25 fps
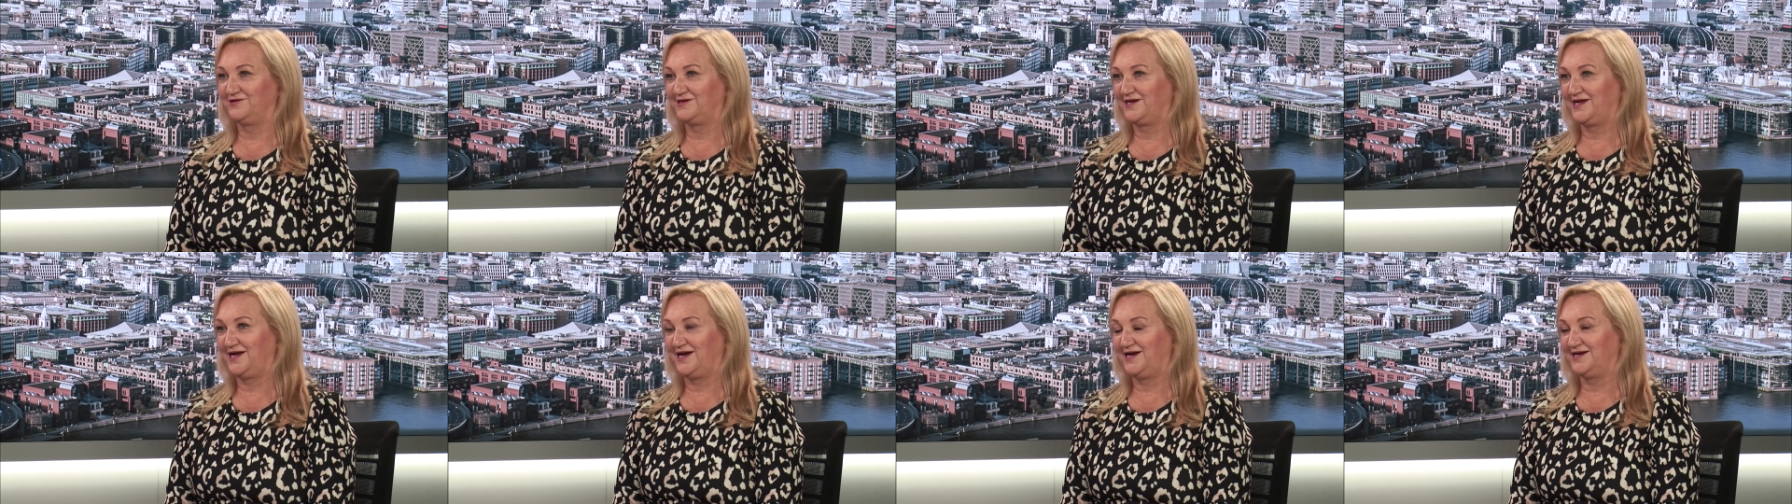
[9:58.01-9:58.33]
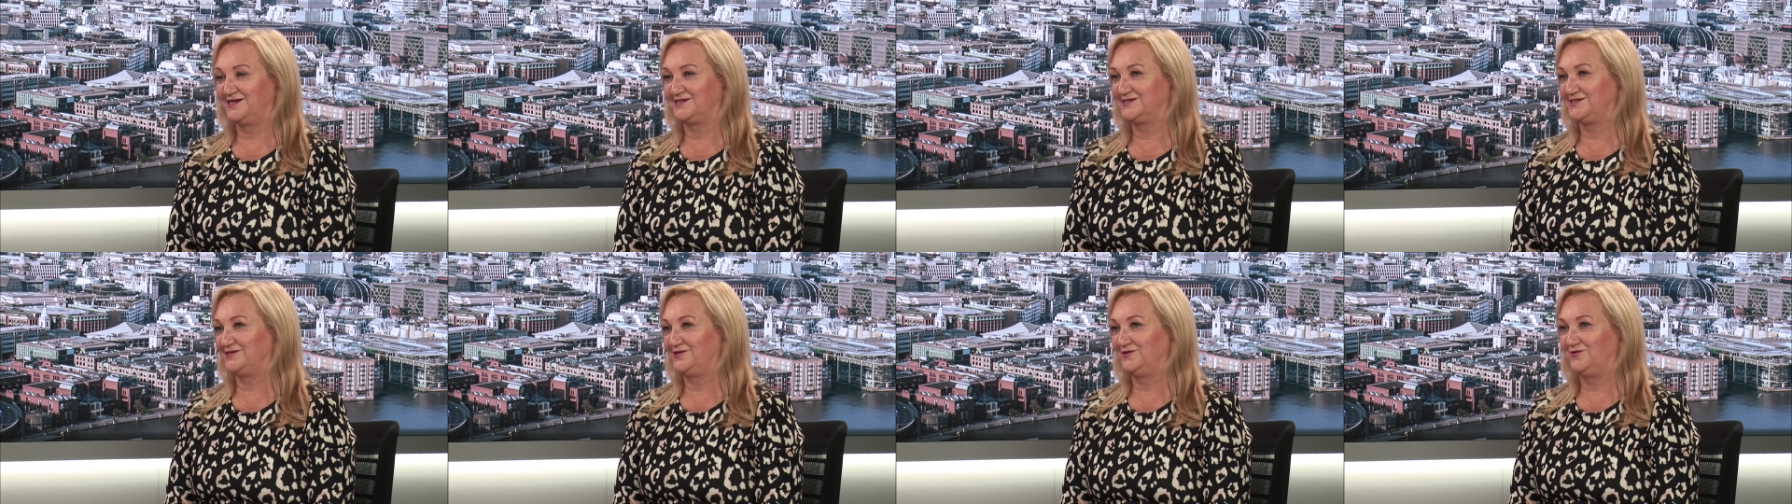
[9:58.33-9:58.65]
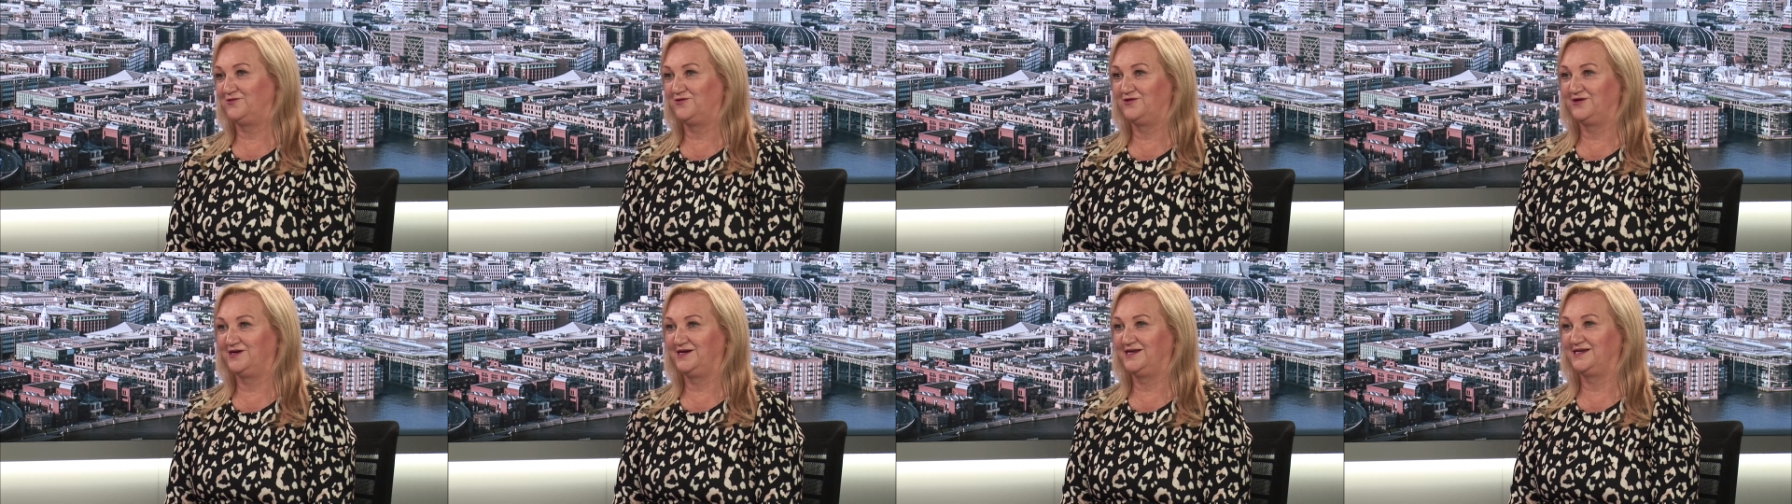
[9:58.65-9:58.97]
gas and
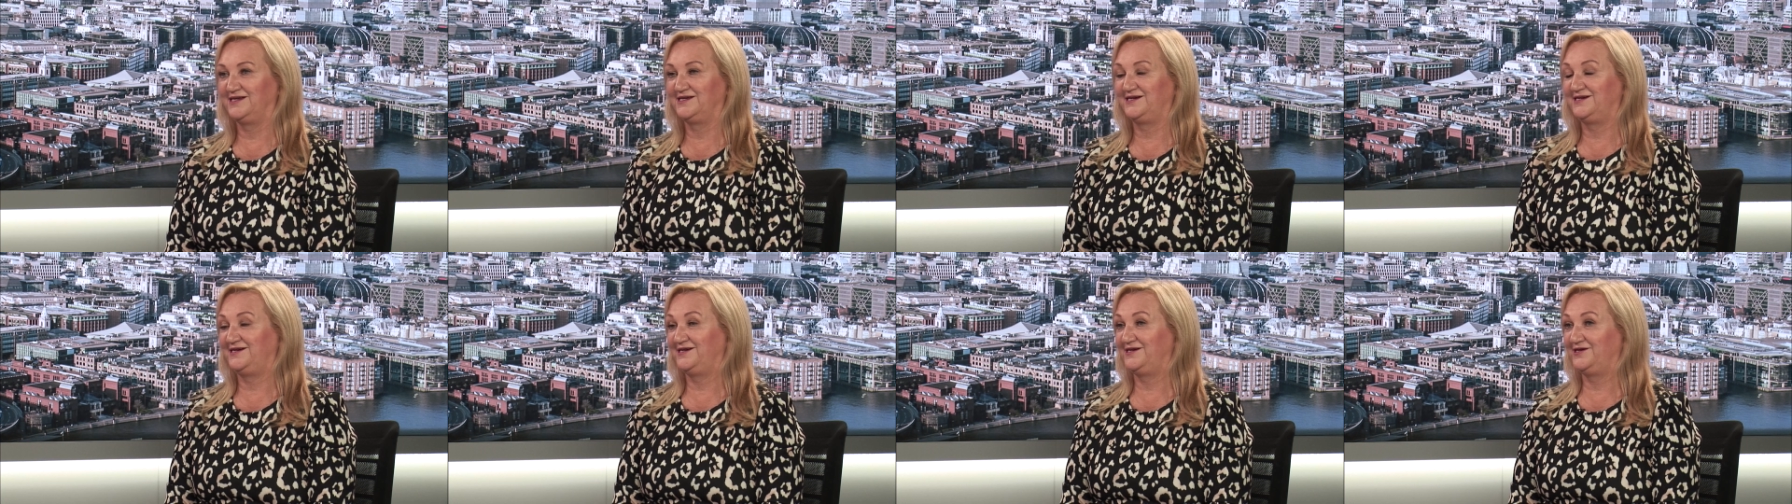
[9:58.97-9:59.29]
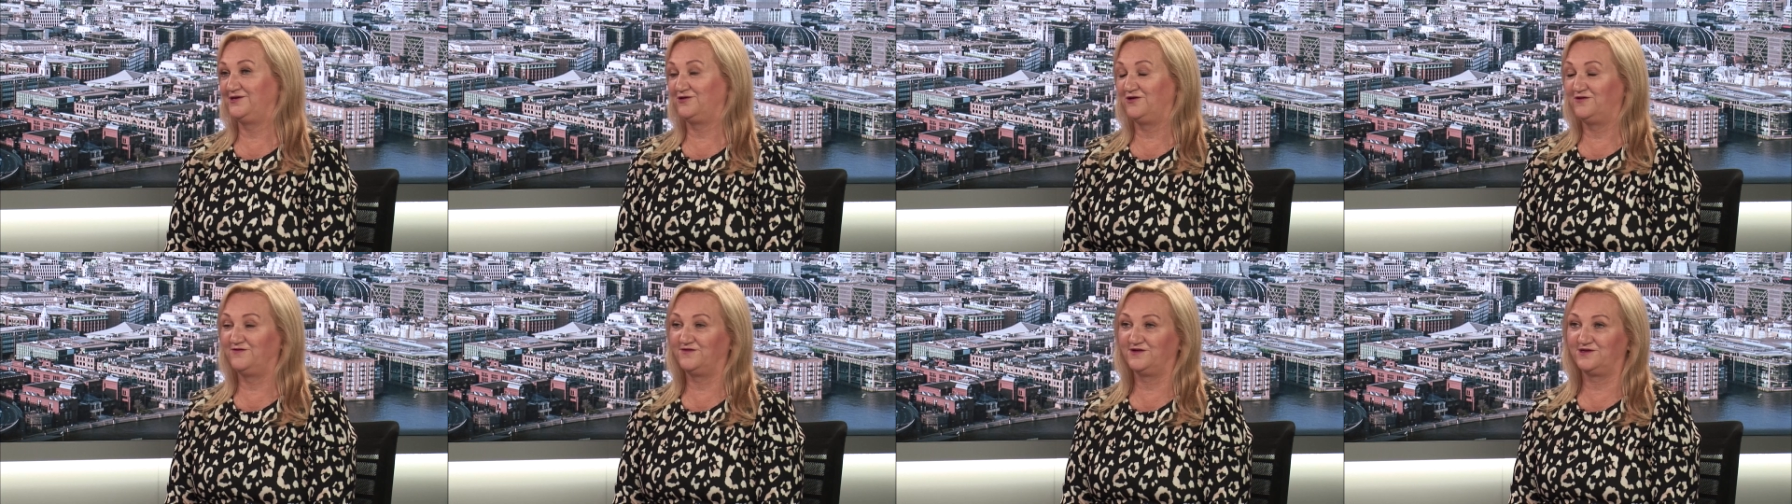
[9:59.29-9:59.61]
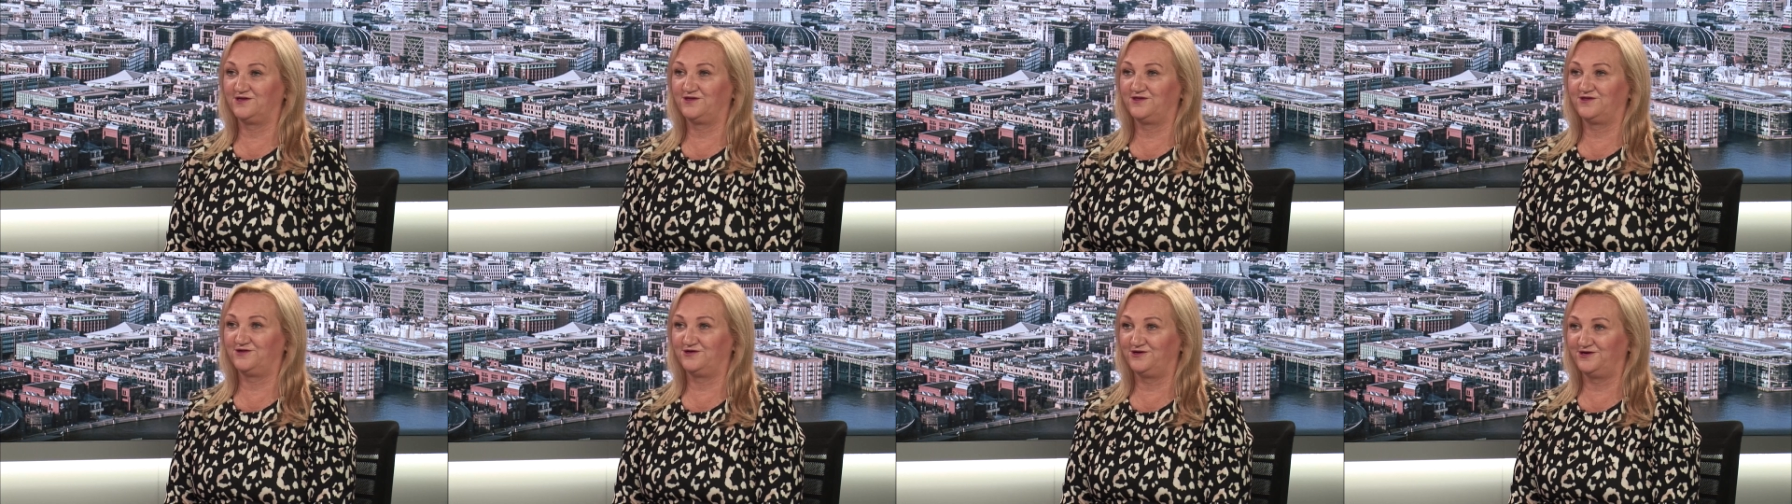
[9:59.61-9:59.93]
oil in over
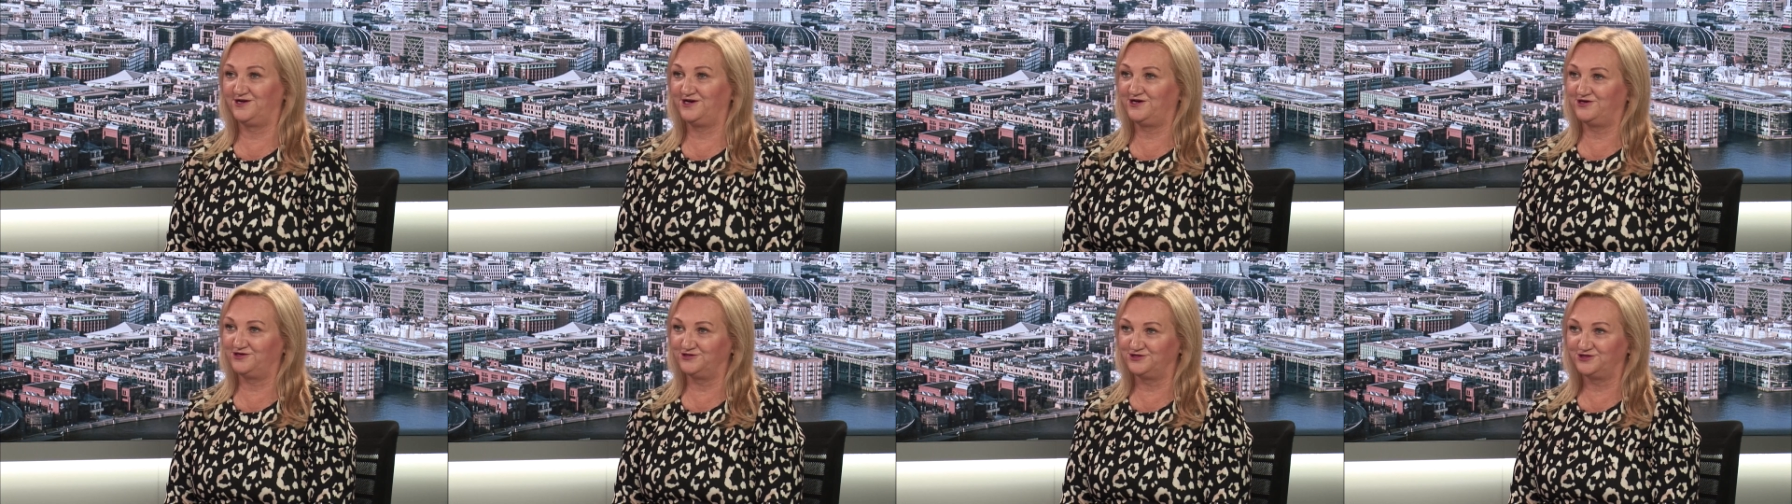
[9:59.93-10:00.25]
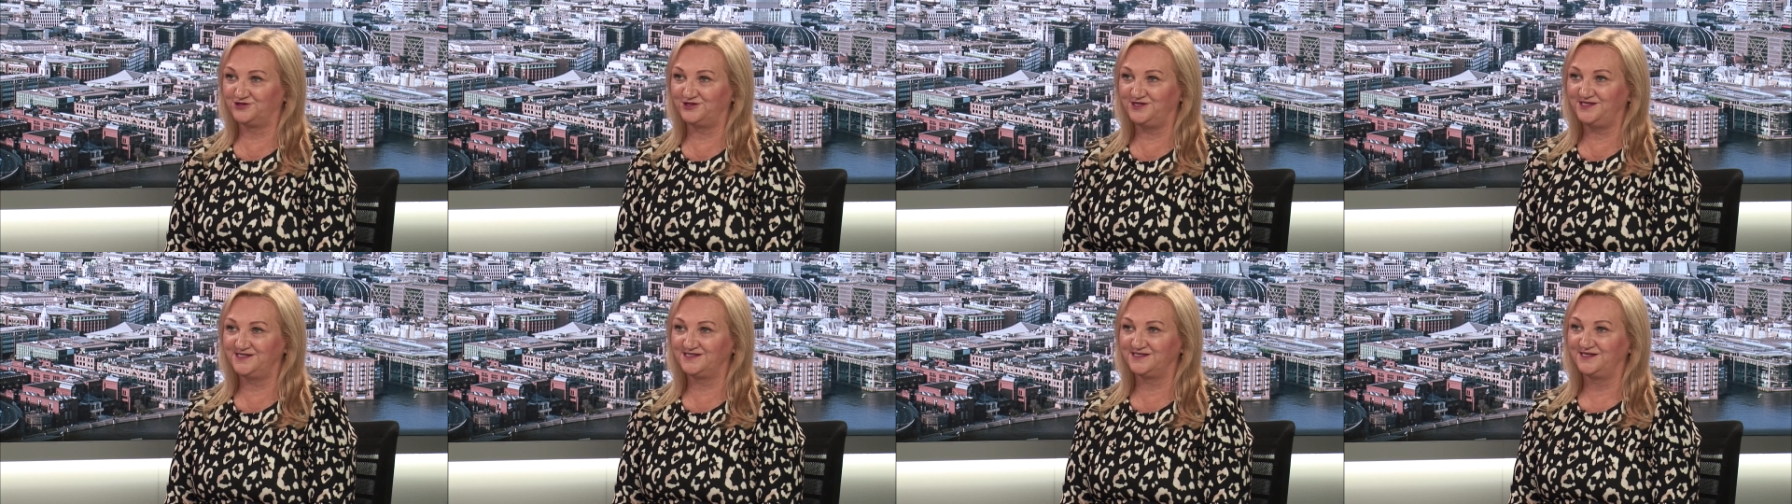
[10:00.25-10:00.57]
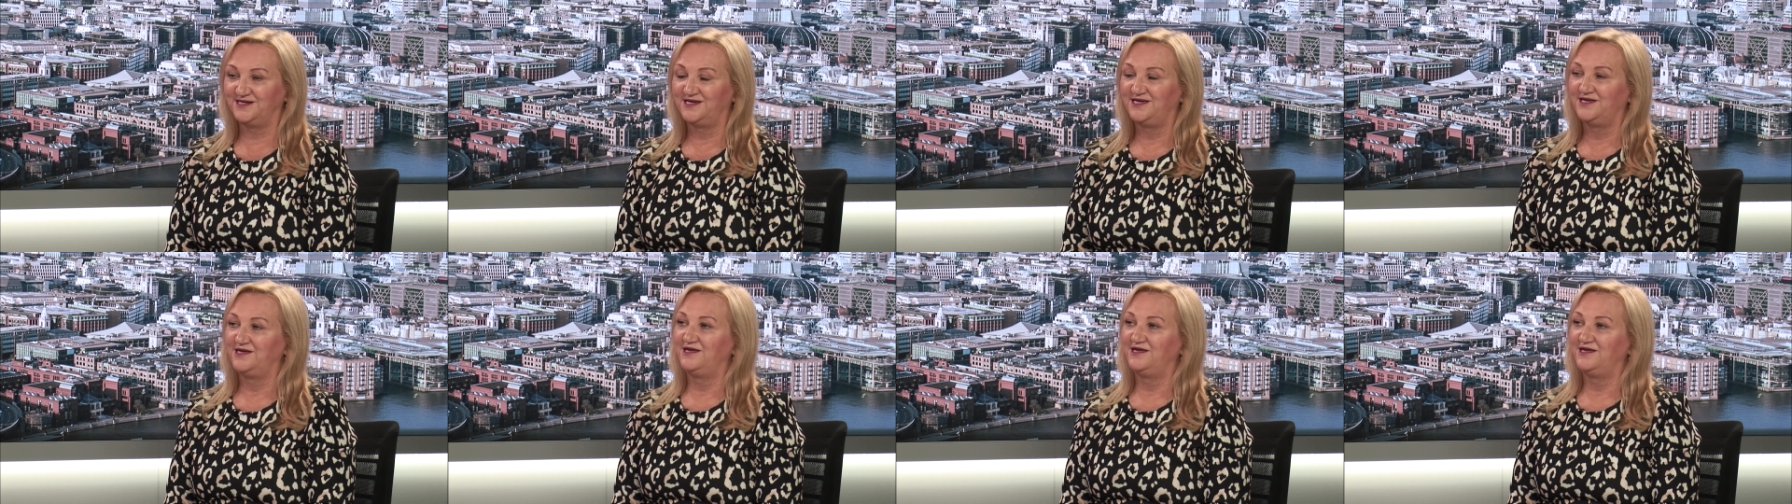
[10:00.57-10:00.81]
30 countries.